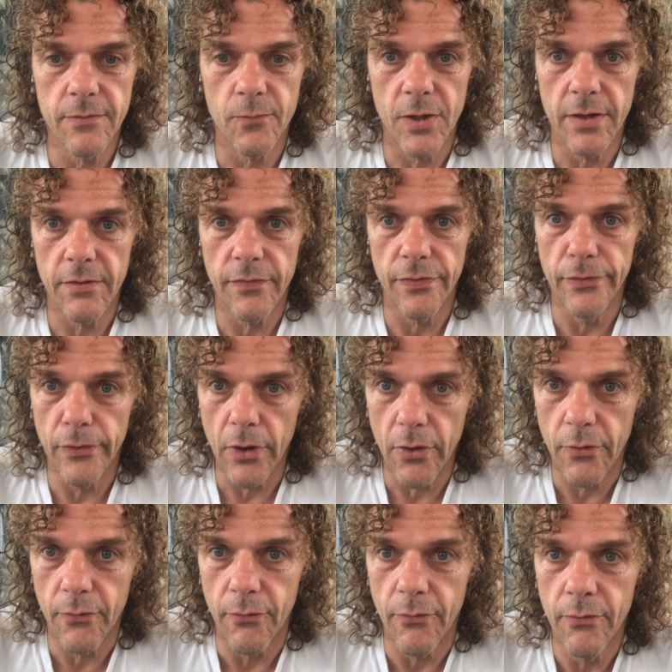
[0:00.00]
Well,
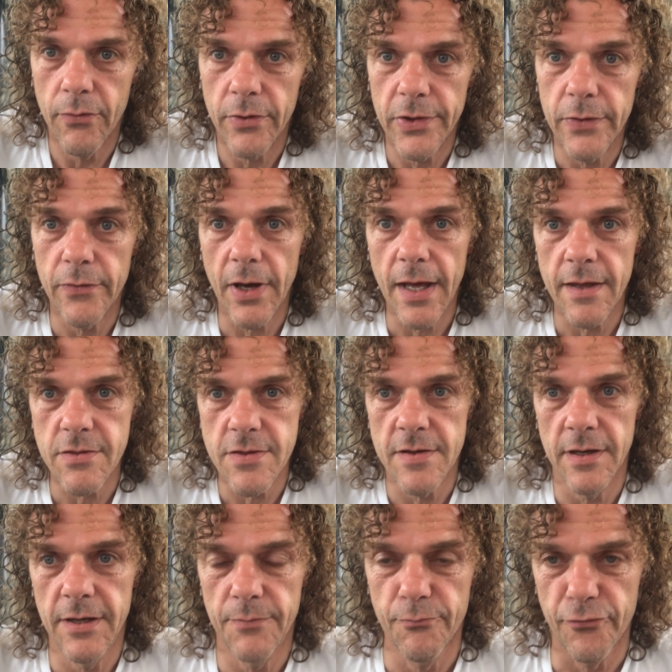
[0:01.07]
no, you
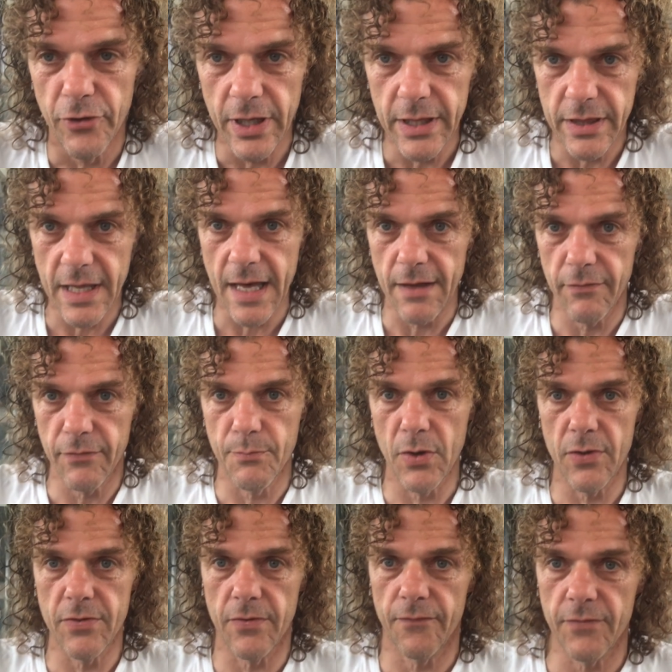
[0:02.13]
actually breathe out
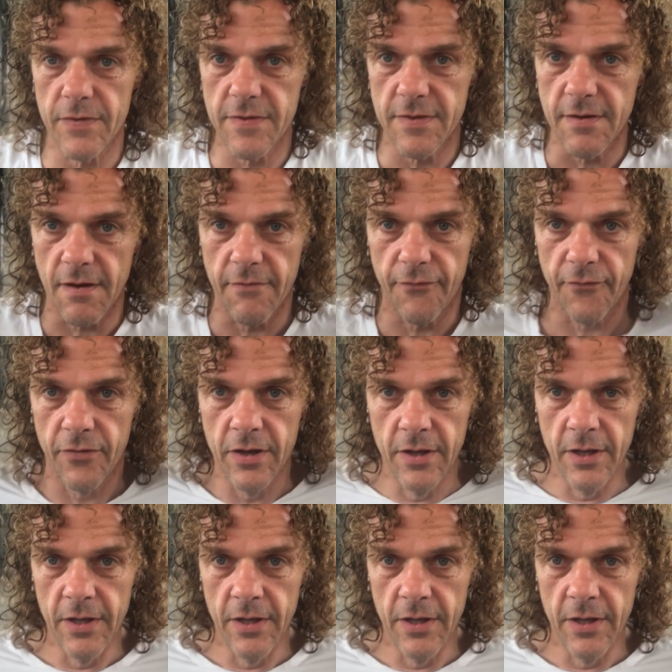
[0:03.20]
most of the stuff.